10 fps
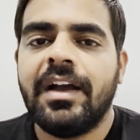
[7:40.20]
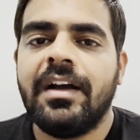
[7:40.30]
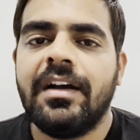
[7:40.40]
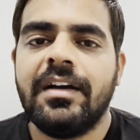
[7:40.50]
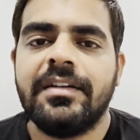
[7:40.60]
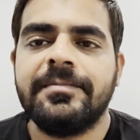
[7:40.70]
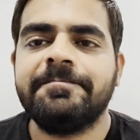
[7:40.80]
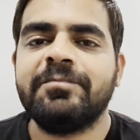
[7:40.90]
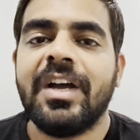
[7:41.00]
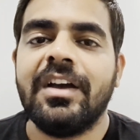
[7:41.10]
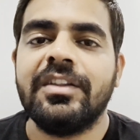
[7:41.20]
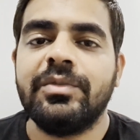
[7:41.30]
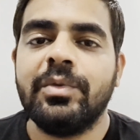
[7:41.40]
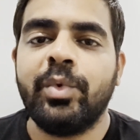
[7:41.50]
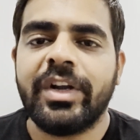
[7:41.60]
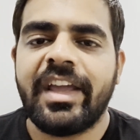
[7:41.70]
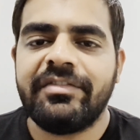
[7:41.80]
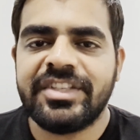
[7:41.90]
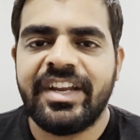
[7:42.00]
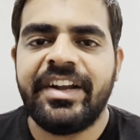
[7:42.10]
What
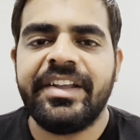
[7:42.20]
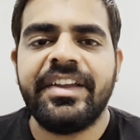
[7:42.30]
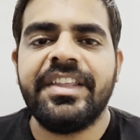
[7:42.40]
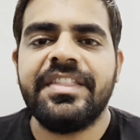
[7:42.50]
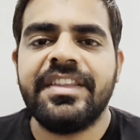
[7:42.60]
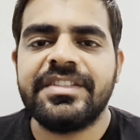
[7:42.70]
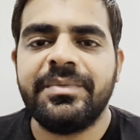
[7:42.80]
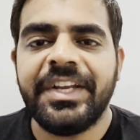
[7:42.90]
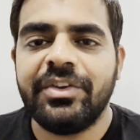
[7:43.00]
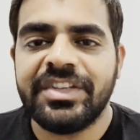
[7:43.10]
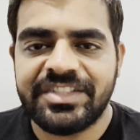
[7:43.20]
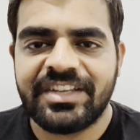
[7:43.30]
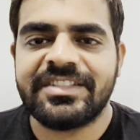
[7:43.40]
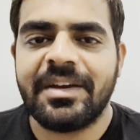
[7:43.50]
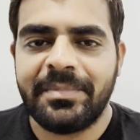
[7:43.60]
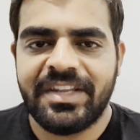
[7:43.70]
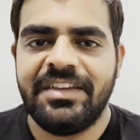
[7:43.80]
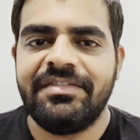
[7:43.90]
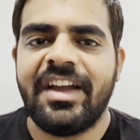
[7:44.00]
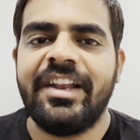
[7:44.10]
I've shared in this video is just a
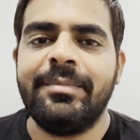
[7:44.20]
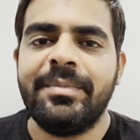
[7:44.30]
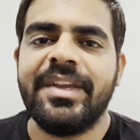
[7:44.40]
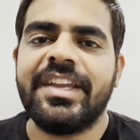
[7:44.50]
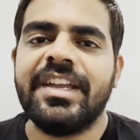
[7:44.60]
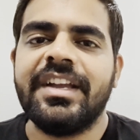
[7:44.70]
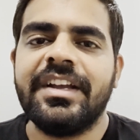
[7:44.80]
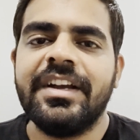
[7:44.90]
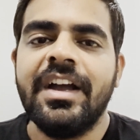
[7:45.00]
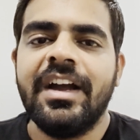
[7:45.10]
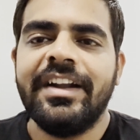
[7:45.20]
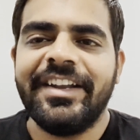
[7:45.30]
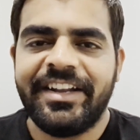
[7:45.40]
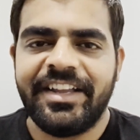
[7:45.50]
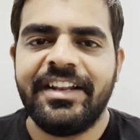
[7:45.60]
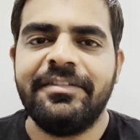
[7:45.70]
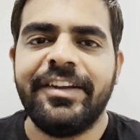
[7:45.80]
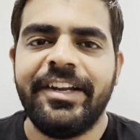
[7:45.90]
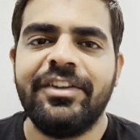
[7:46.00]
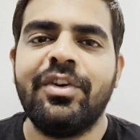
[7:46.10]
brief. I'll be making detailed
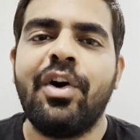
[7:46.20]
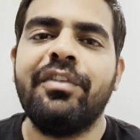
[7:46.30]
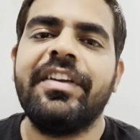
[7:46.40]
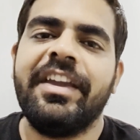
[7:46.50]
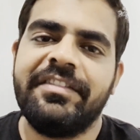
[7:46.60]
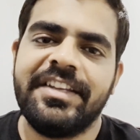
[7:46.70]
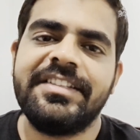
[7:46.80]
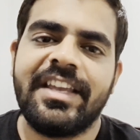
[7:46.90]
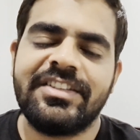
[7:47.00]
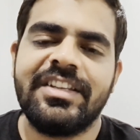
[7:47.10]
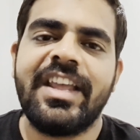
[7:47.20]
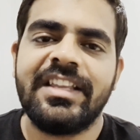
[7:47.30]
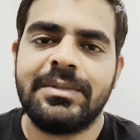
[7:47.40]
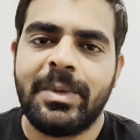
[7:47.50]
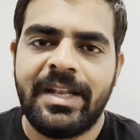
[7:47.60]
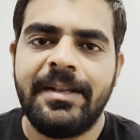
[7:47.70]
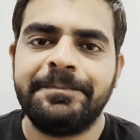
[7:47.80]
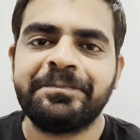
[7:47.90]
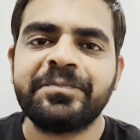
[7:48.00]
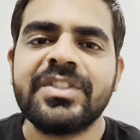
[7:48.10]
video of every section as well,
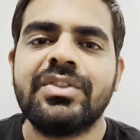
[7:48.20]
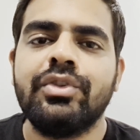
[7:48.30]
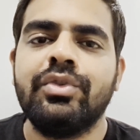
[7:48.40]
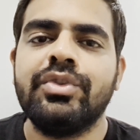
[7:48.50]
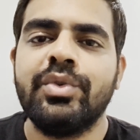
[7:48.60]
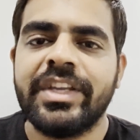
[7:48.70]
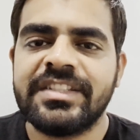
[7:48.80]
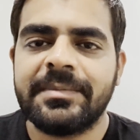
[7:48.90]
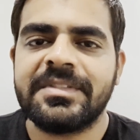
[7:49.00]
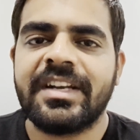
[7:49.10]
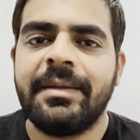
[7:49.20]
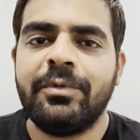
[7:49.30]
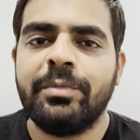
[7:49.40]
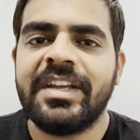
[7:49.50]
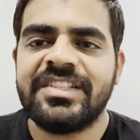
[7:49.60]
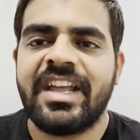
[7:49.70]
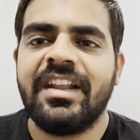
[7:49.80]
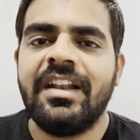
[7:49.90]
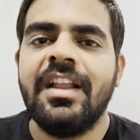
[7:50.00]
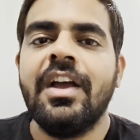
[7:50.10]
so you can subscribe to my channel,